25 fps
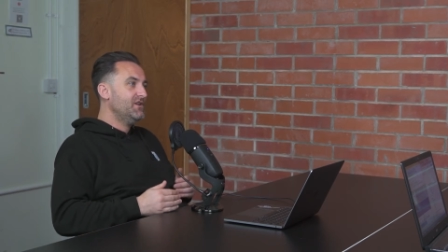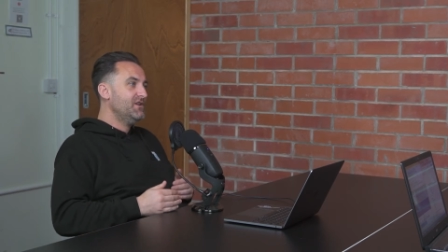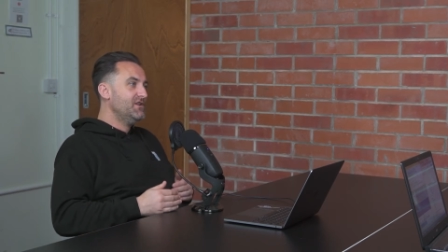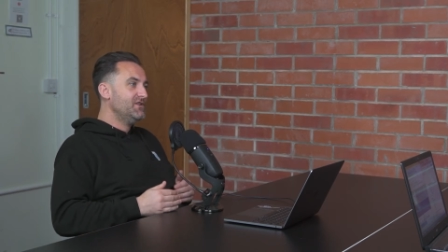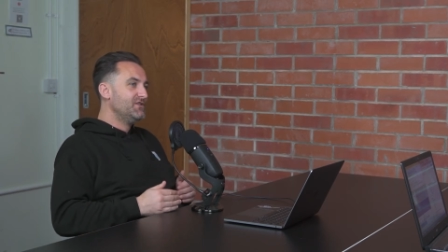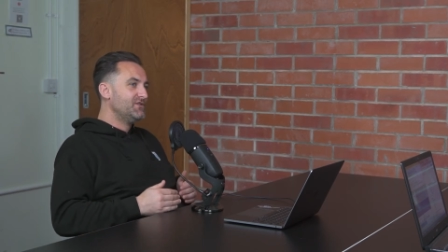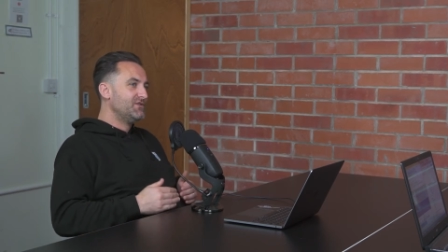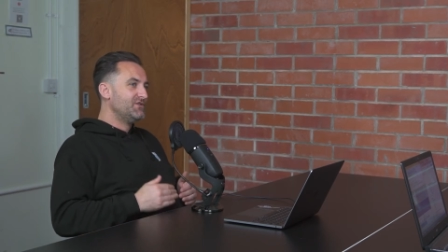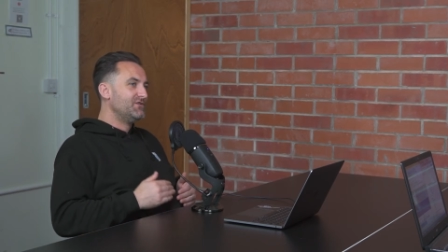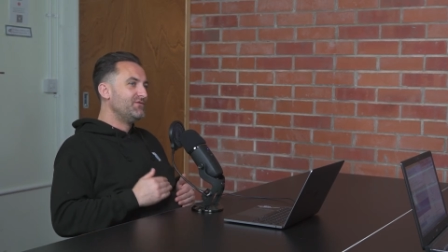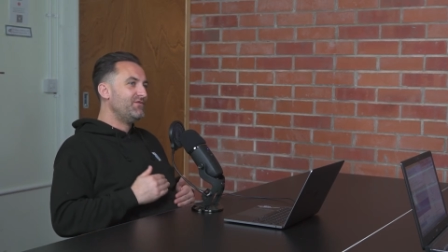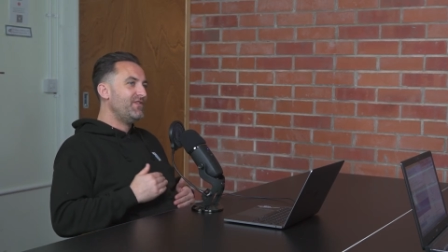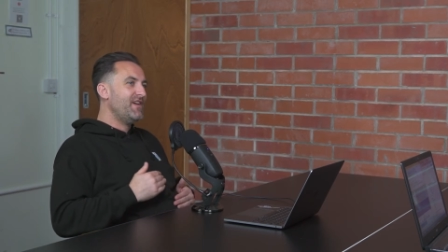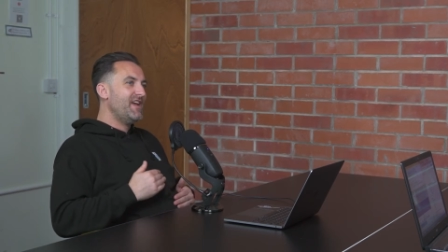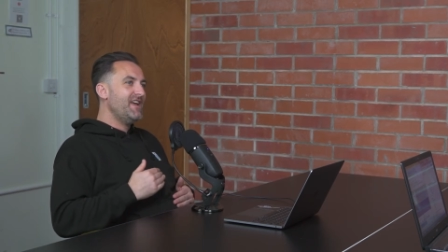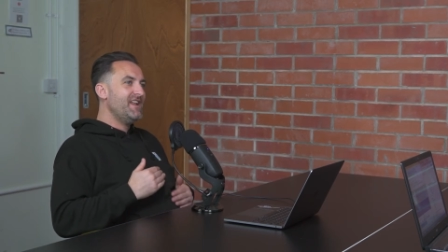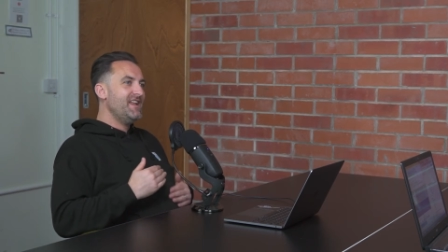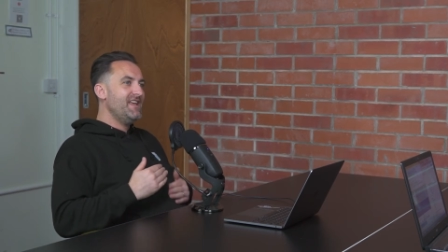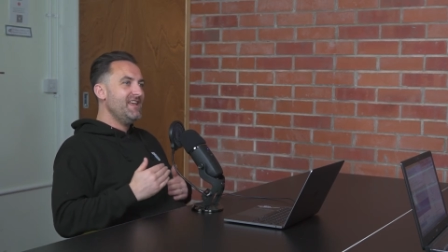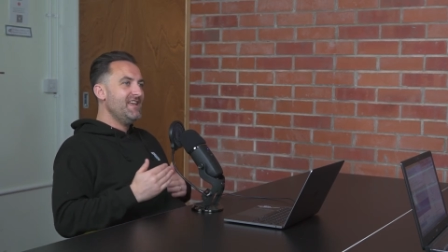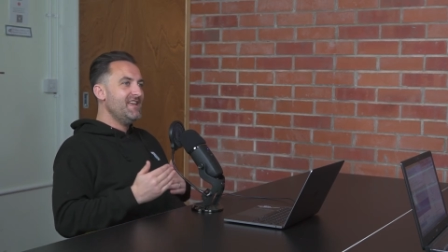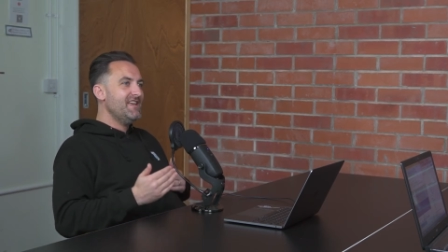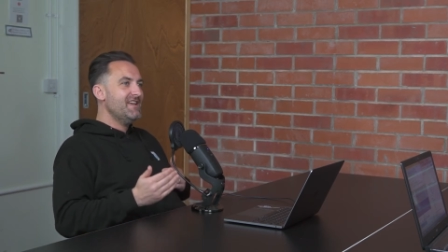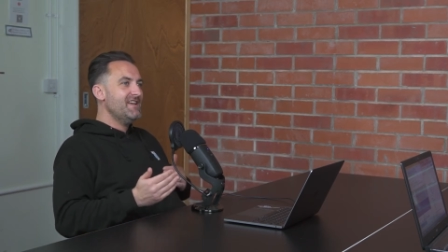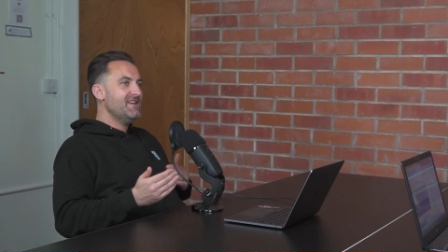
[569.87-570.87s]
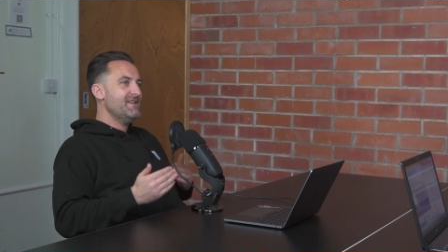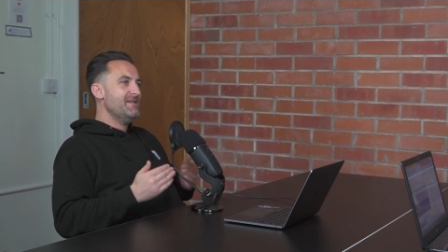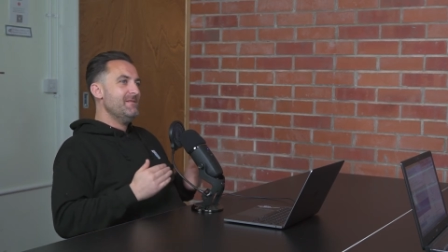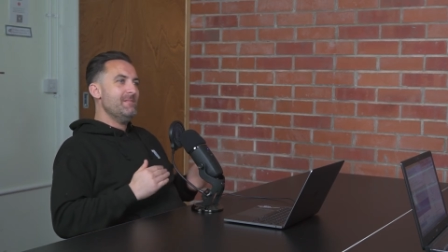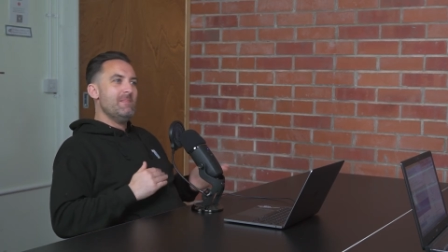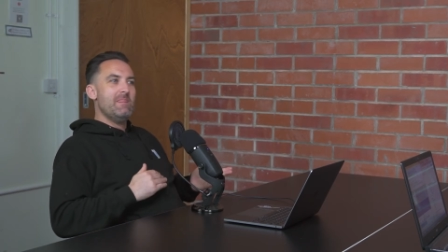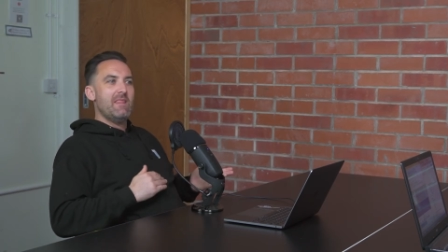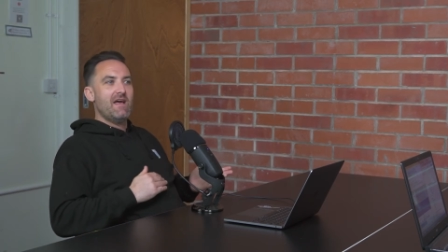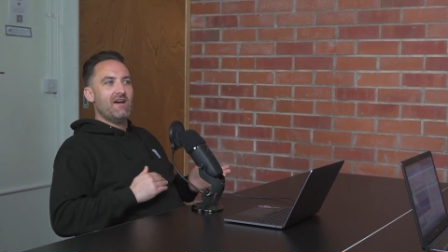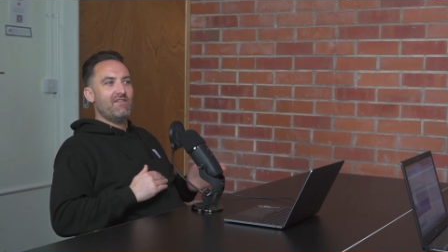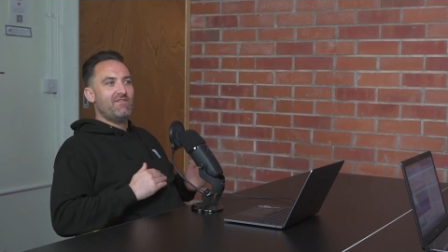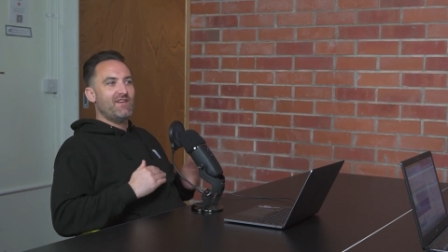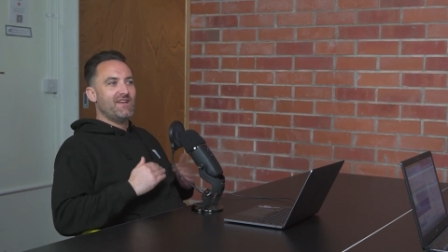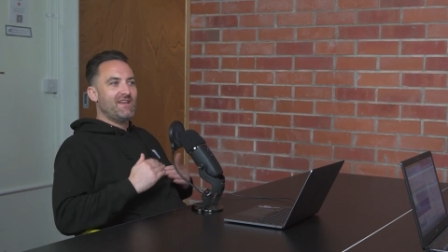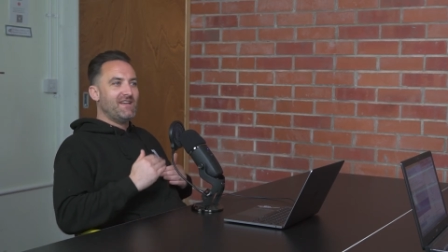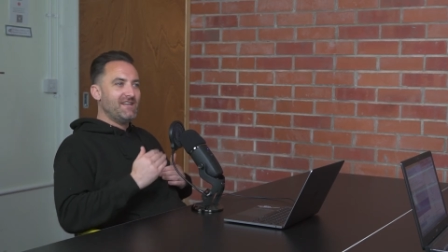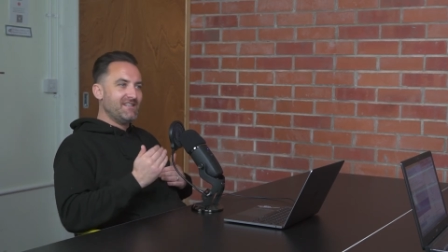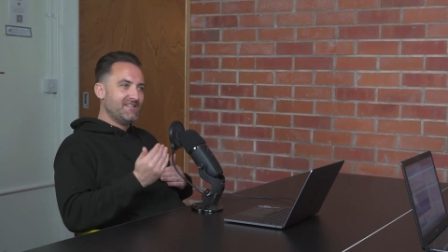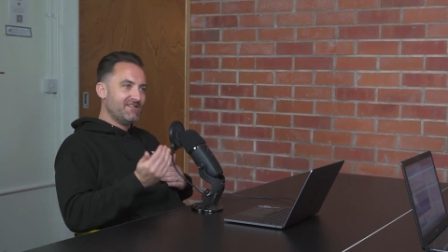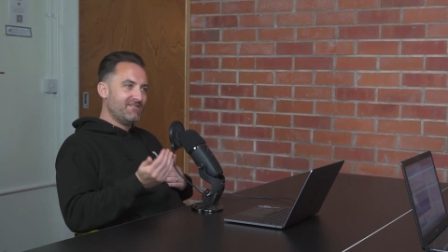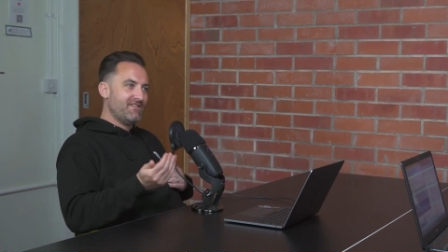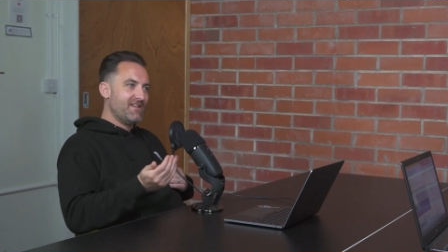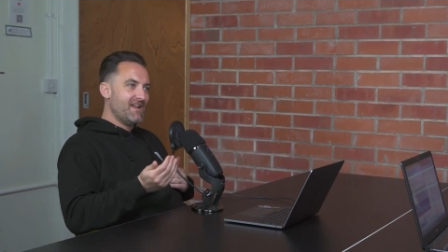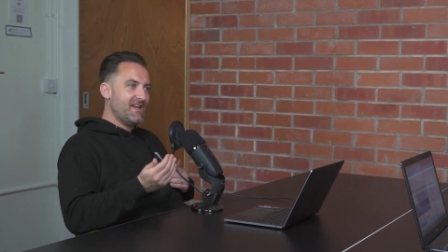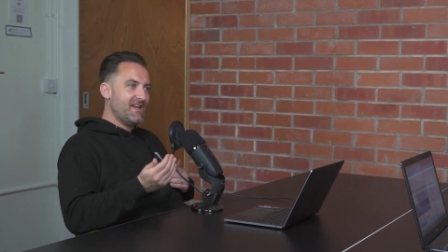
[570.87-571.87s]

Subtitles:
So I think it's